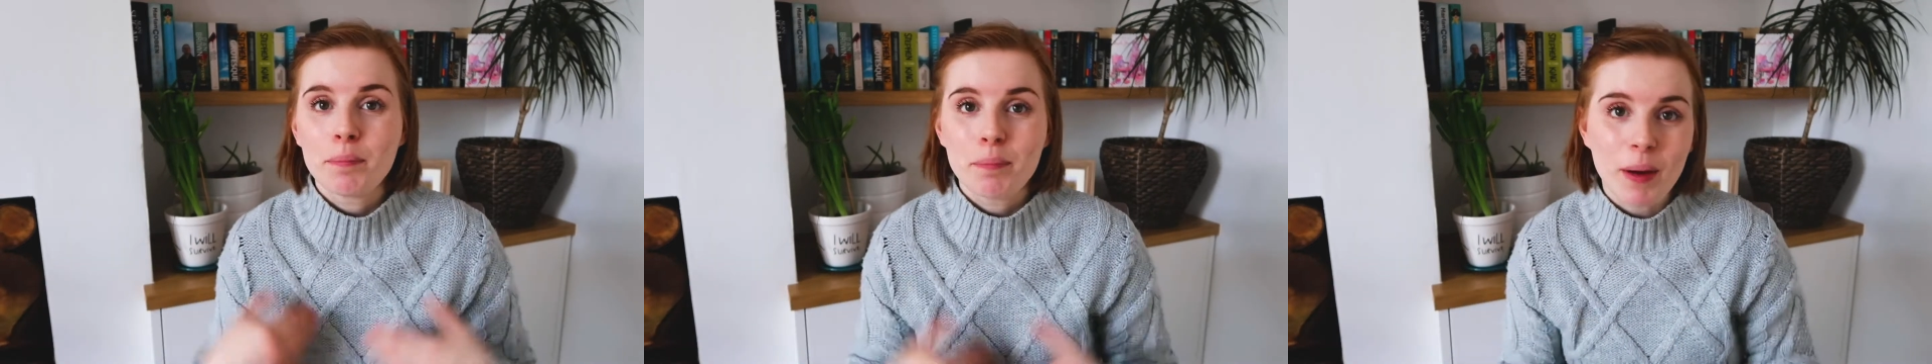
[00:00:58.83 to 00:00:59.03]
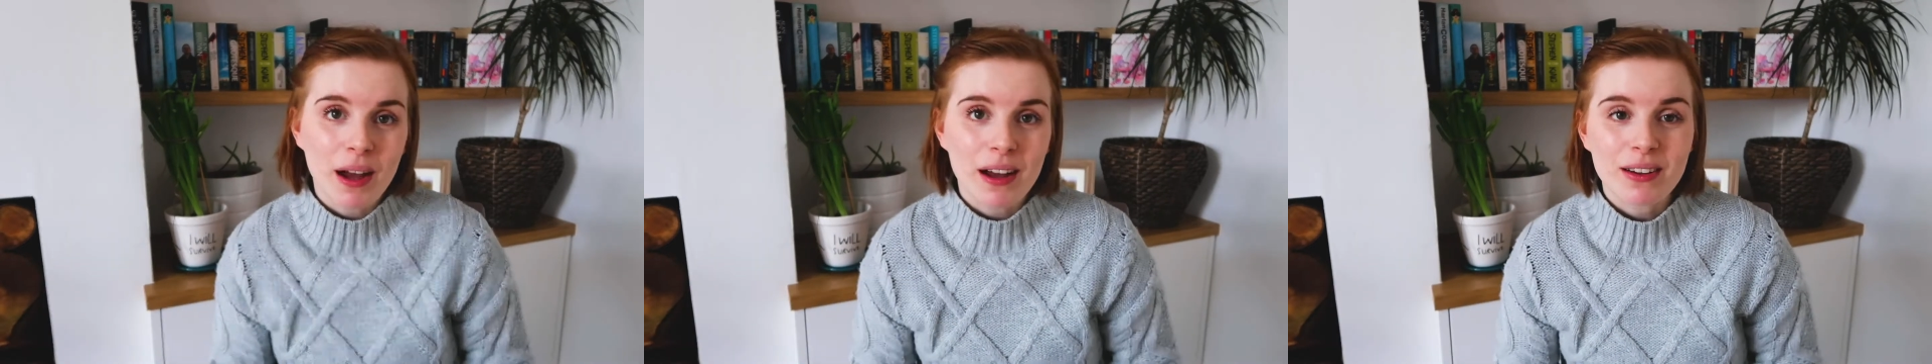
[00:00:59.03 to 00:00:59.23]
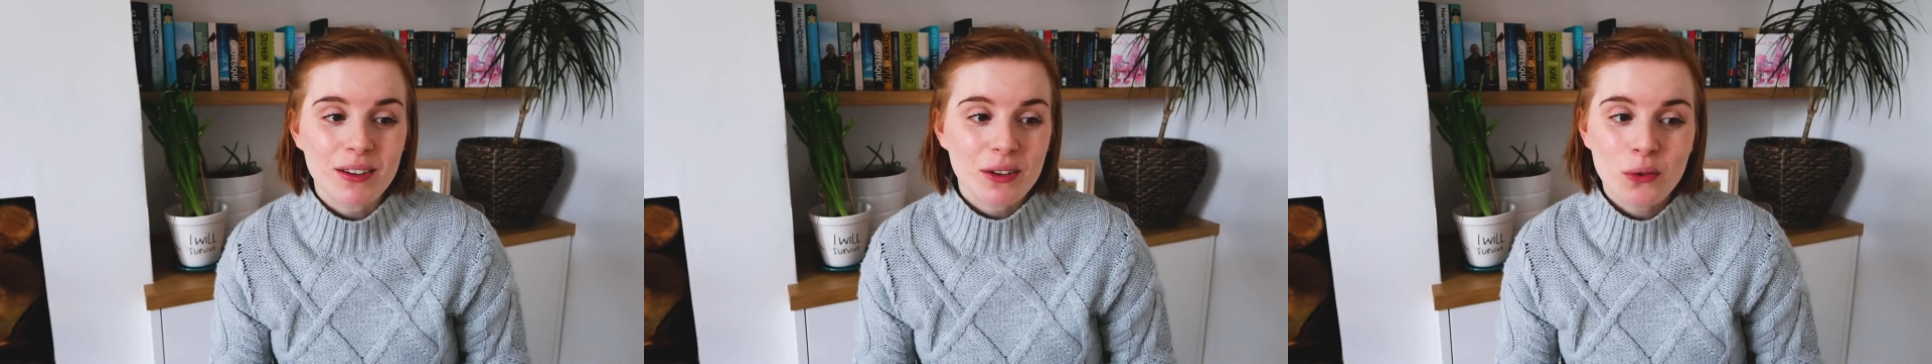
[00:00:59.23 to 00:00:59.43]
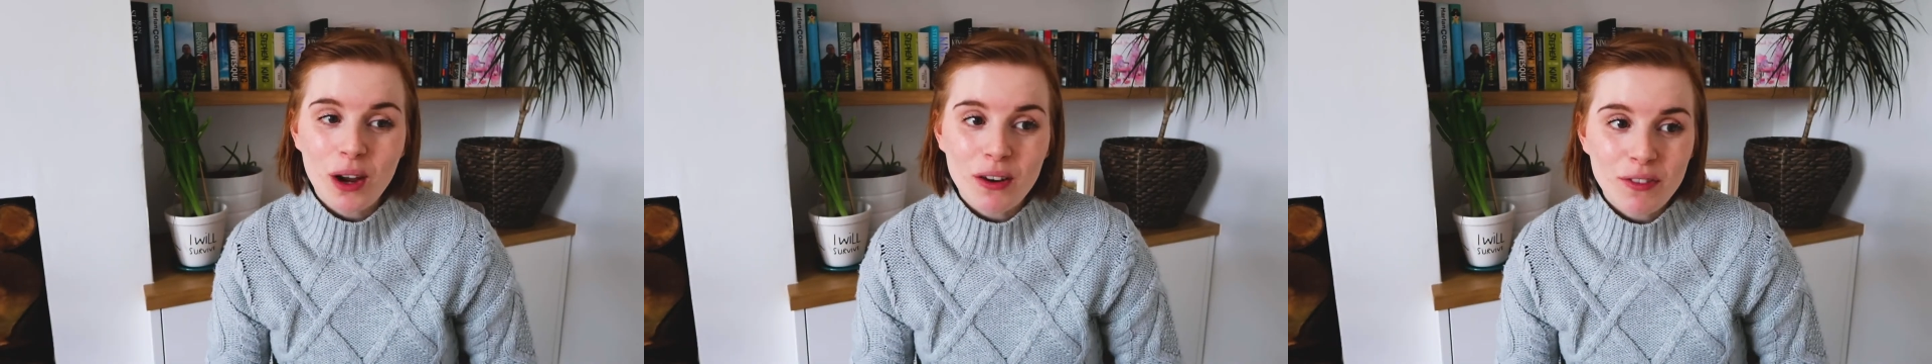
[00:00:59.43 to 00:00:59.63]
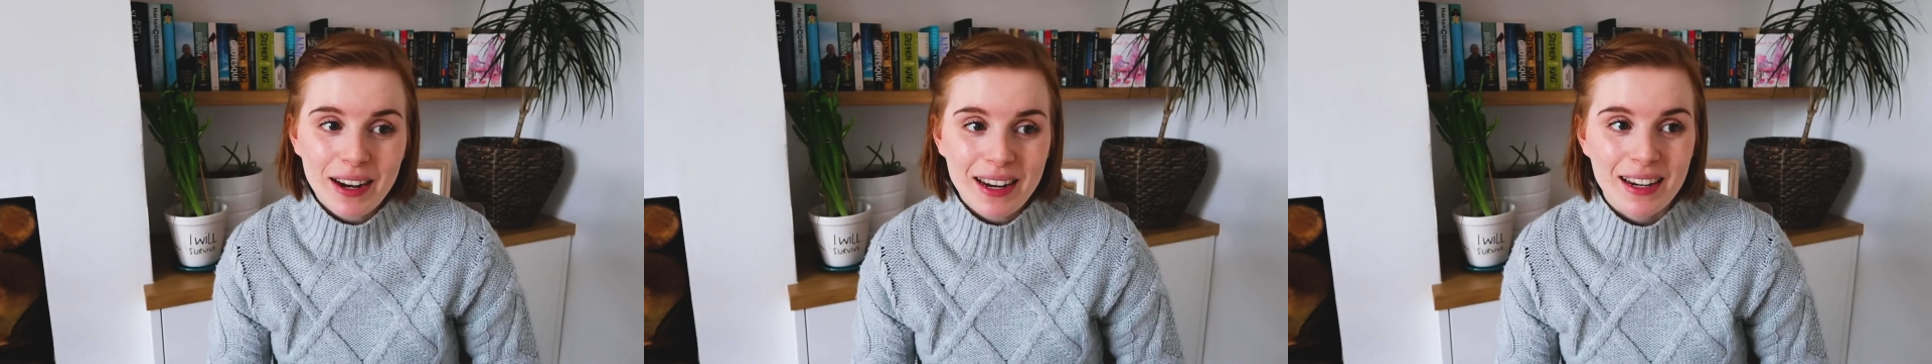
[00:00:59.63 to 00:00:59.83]
but
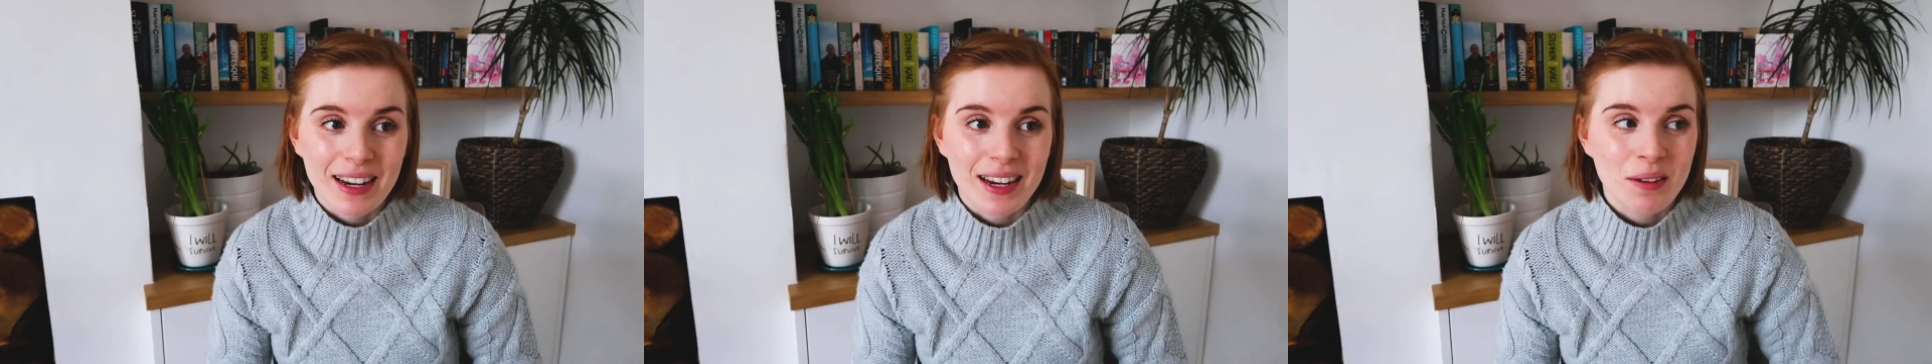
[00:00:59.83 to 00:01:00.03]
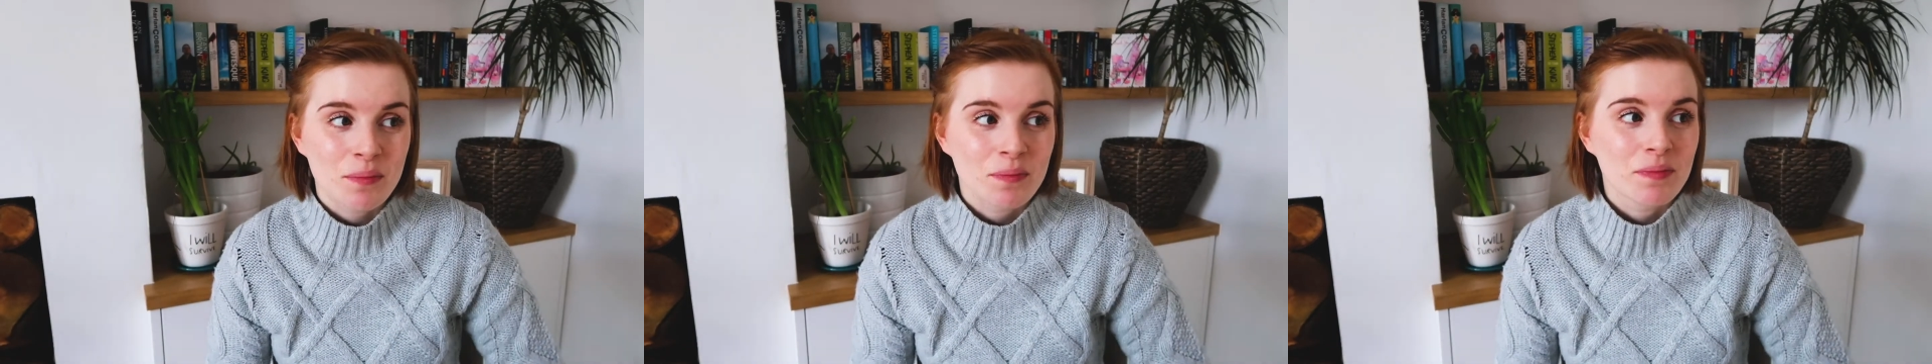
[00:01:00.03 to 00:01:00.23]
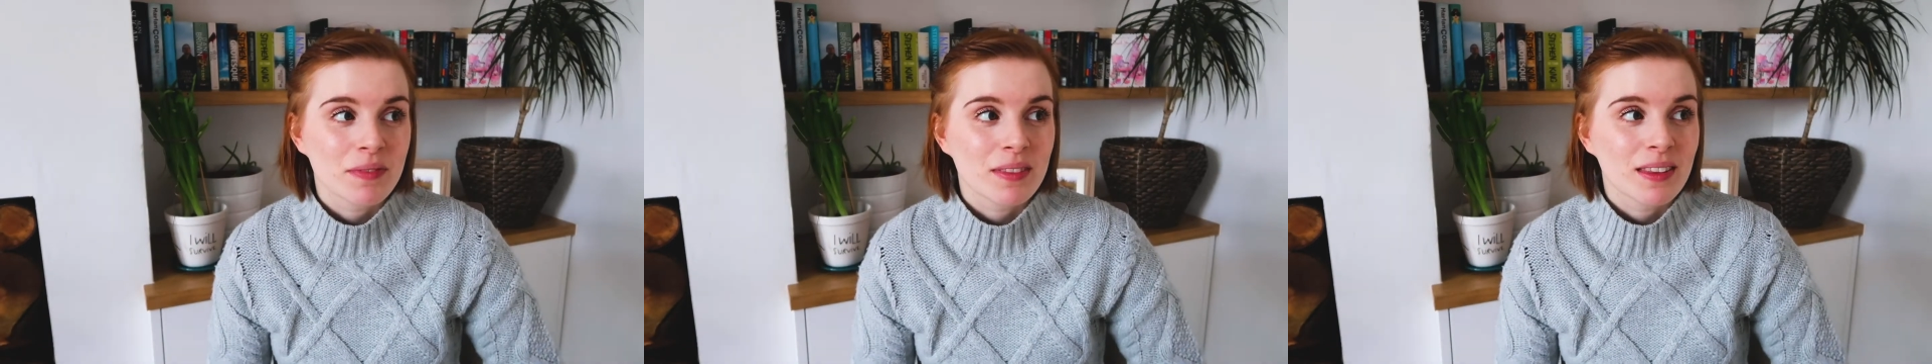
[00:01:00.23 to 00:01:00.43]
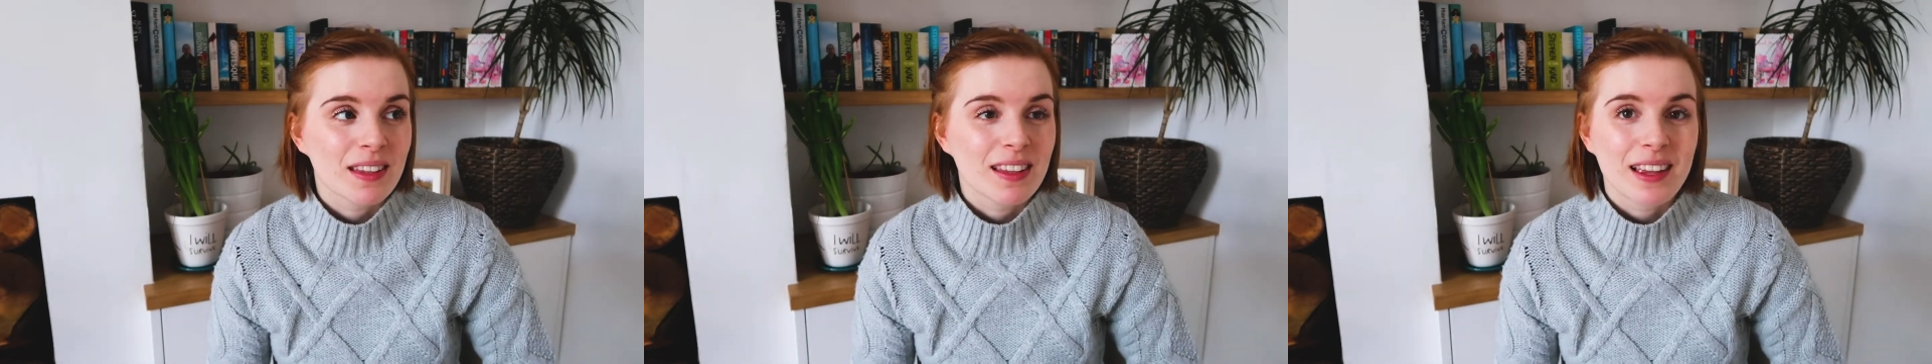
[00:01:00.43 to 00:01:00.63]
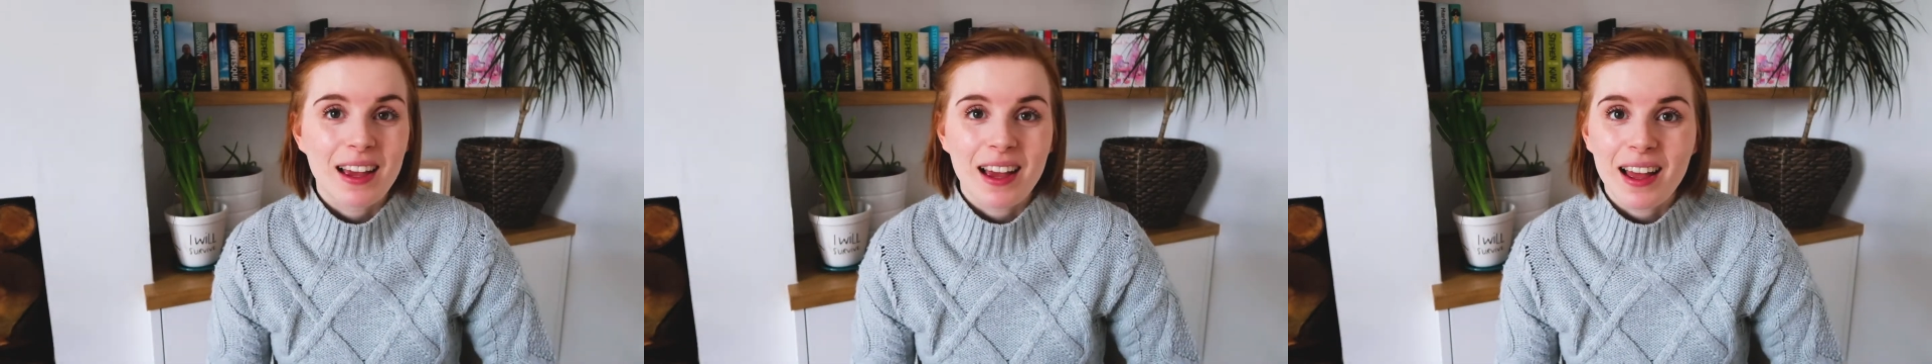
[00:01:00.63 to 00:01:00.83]
quite frankly,
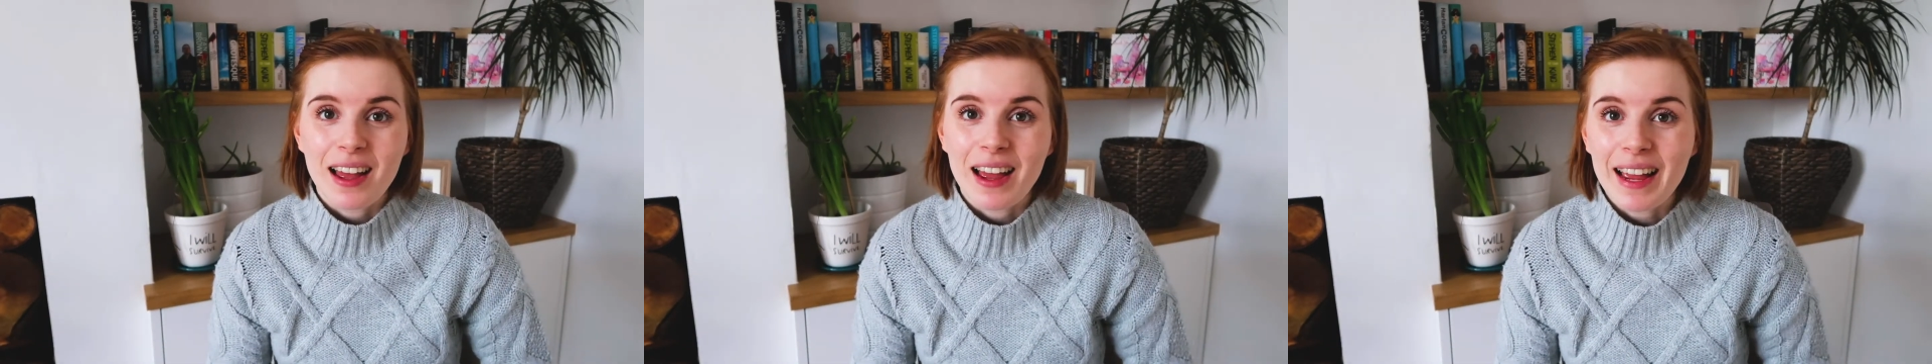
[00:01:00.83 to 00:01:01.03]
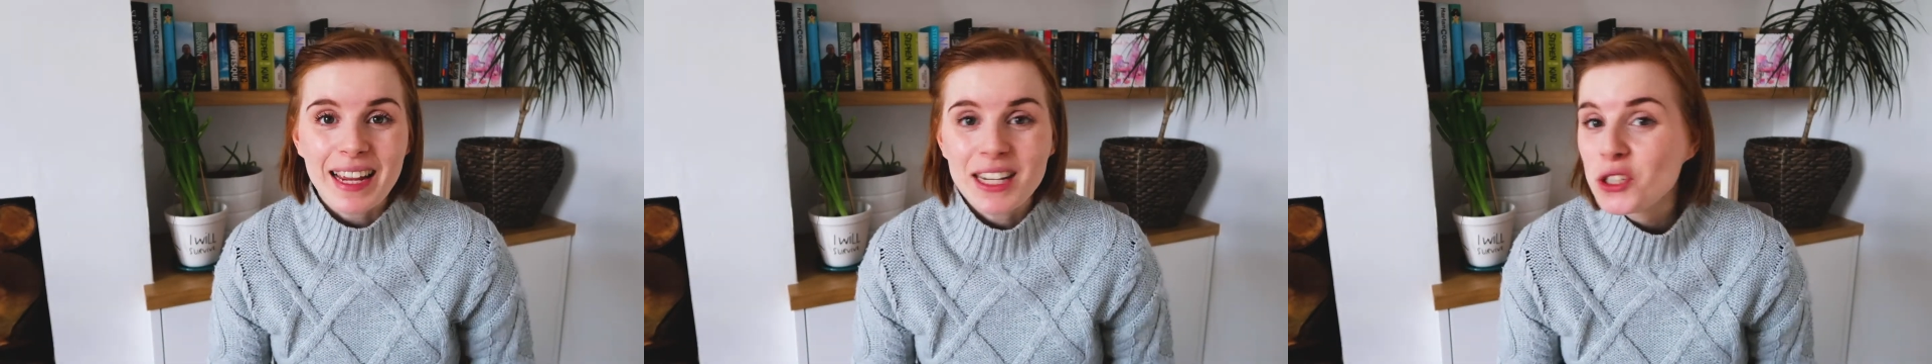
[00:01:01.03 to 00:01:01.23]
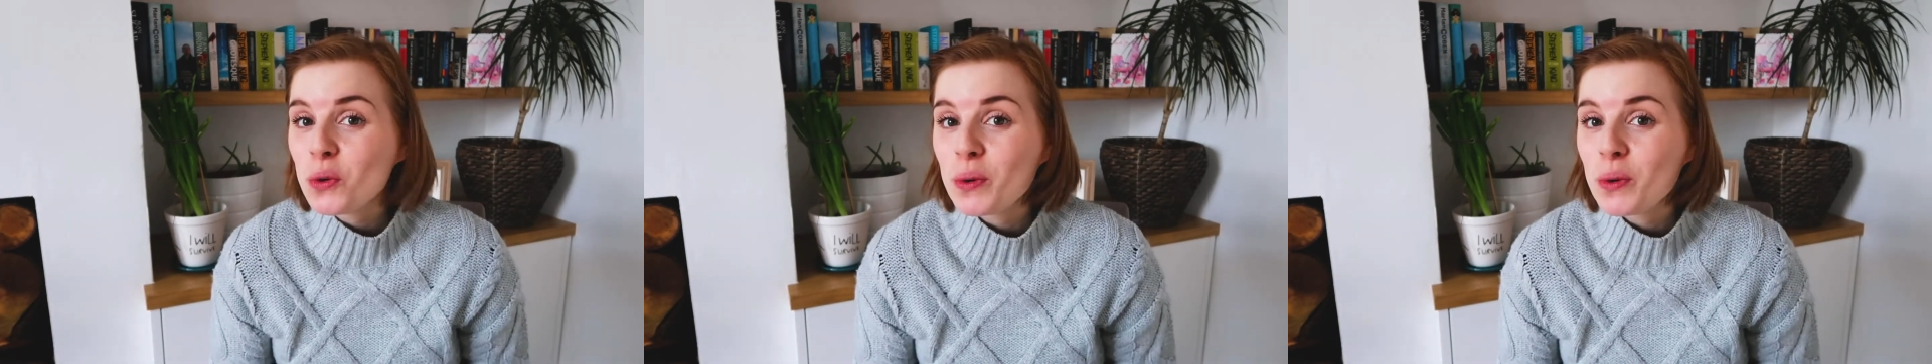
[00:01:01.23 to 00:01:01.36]
it's